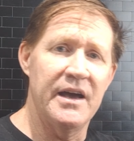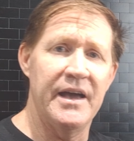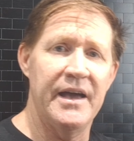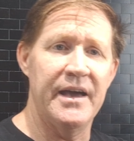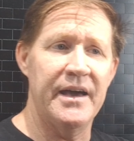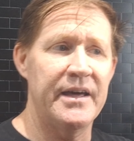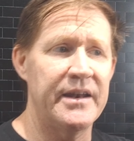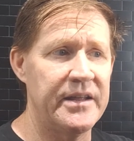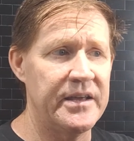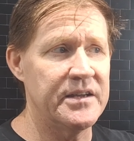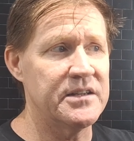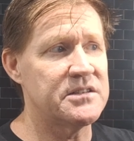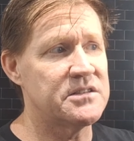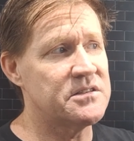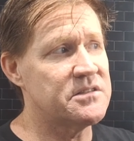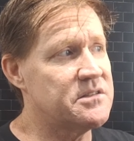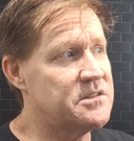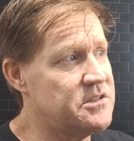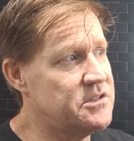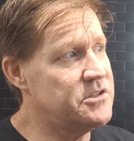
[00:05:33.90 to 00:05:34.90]
and
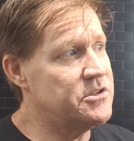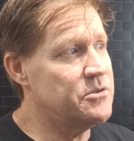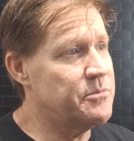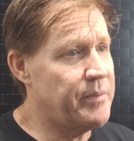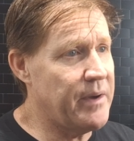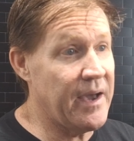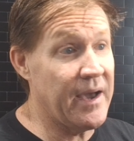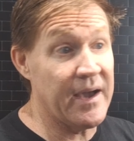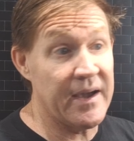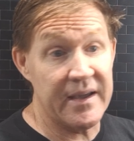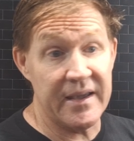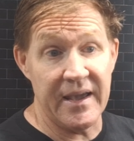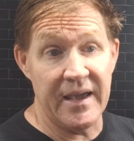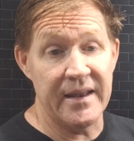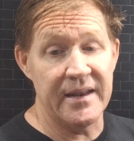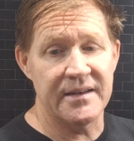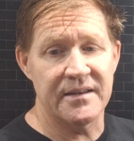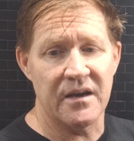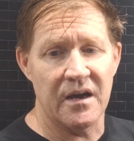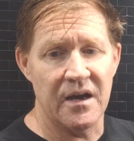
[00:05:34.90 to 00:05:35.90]
it's due back
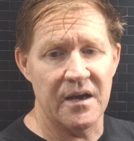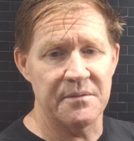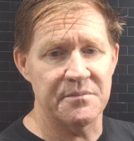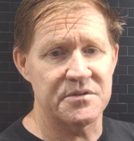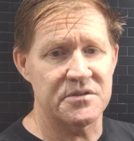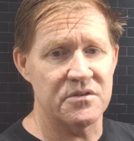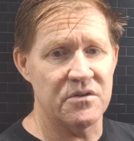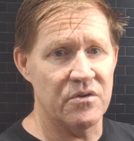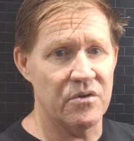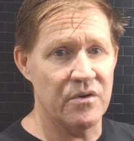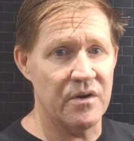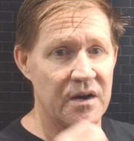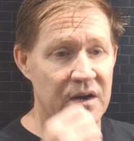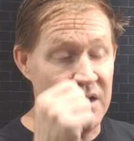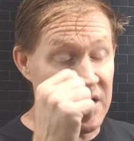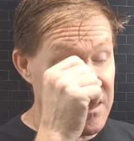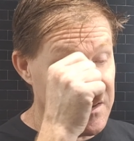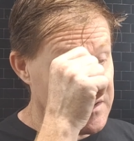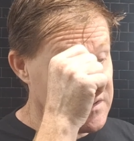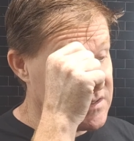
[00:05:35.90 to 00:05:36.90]
anytime. So
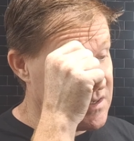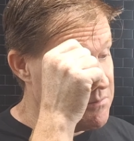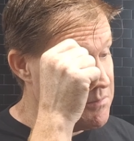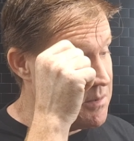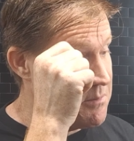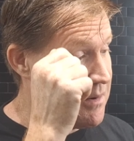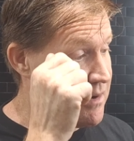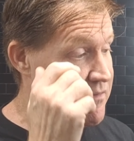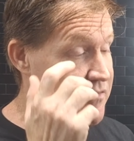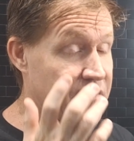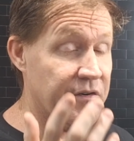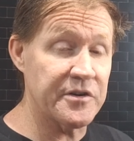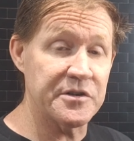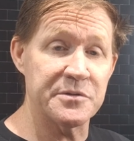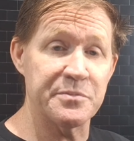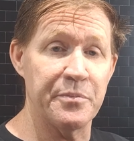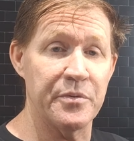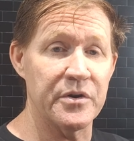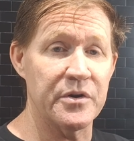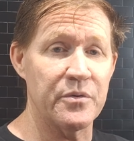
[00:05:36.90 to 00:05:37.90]
it's going to be my
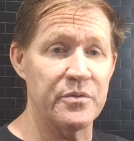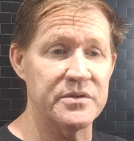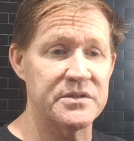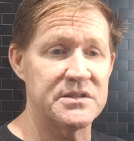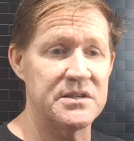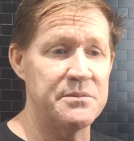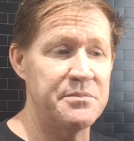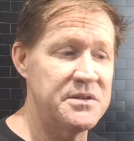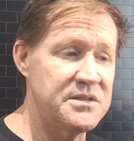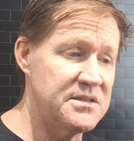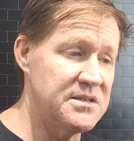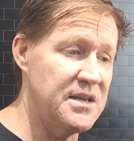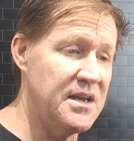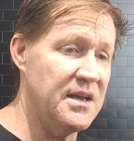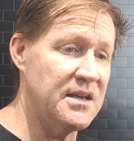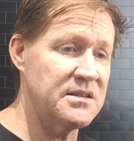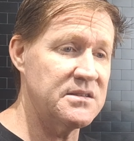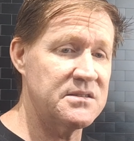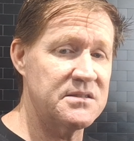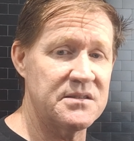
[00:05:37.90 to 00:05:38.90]
first book with
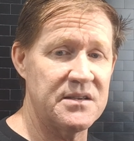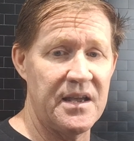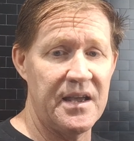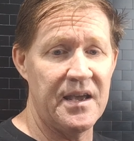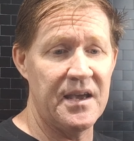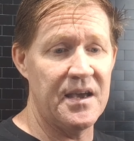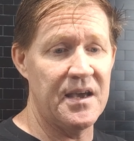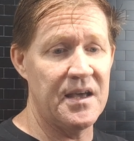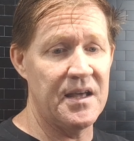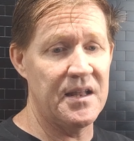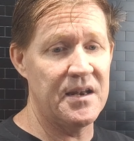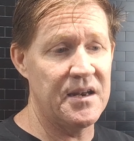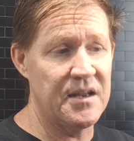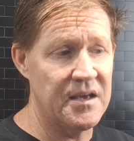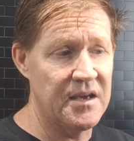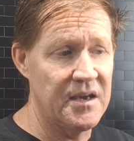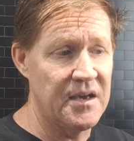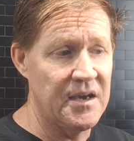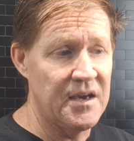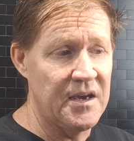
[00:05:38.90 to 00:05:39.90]
CBCS, and
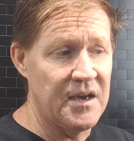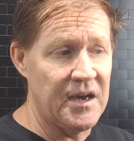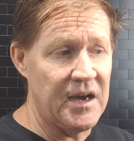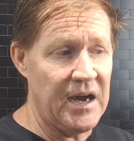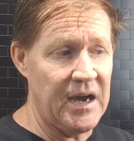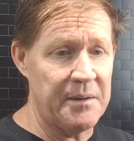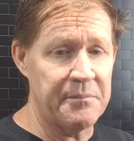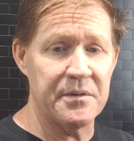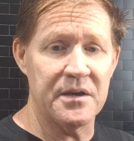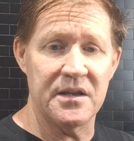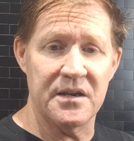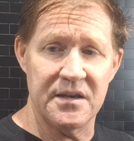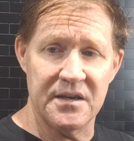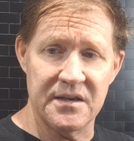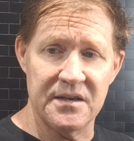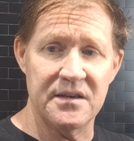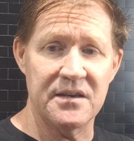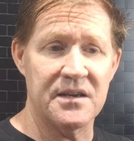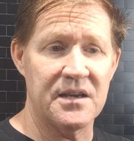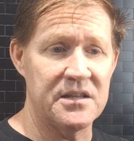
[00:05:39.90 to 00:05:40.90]
I'm going
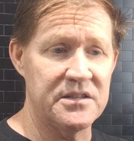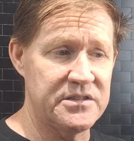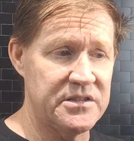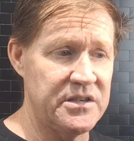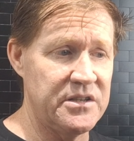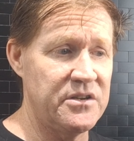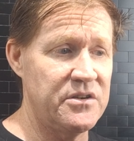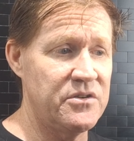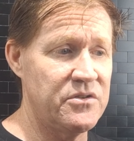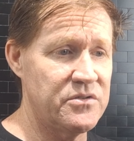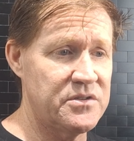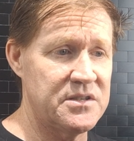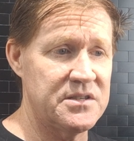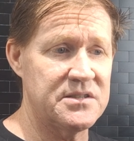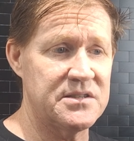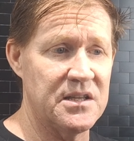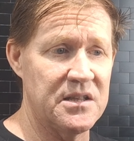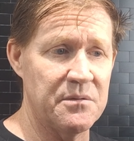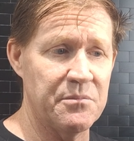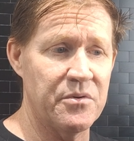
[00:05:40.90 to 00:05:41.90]
to continue to
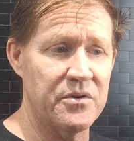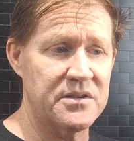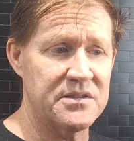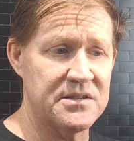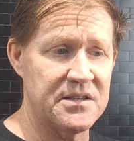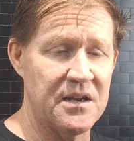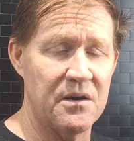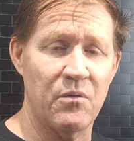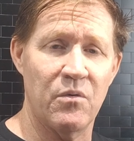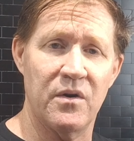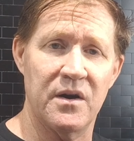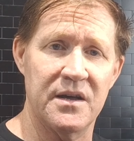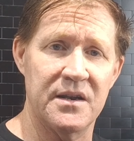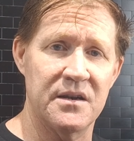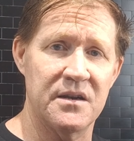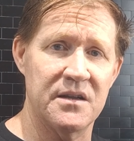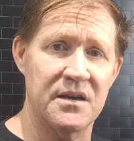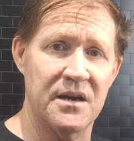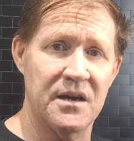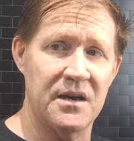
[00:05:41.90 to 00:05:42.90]
send the books that I
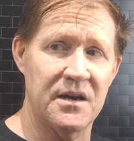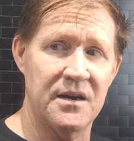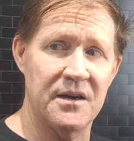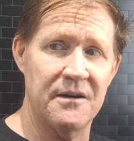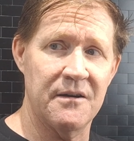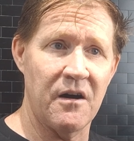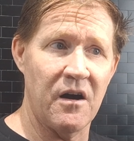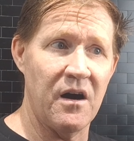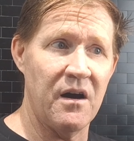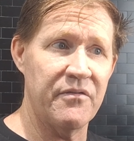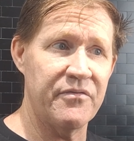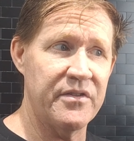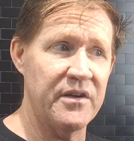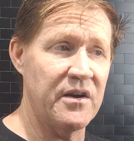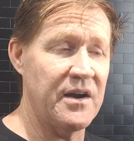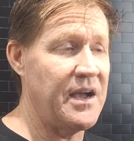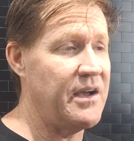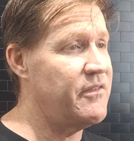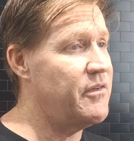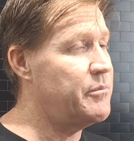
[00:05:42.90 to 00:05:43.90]
want off
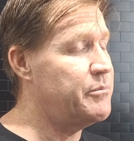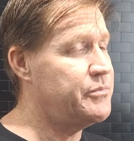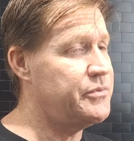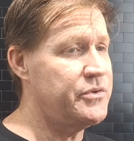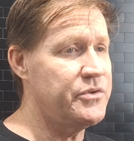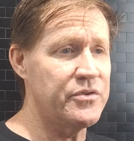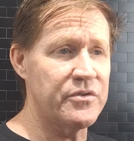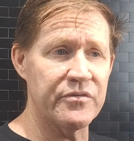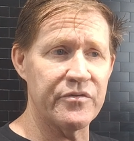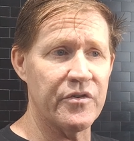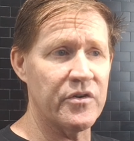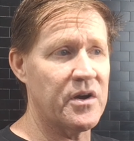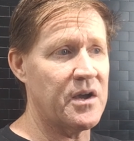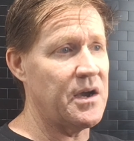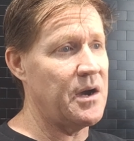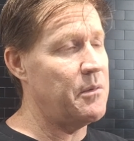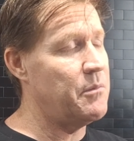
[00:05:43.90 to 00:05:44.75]
there. I have a beautiful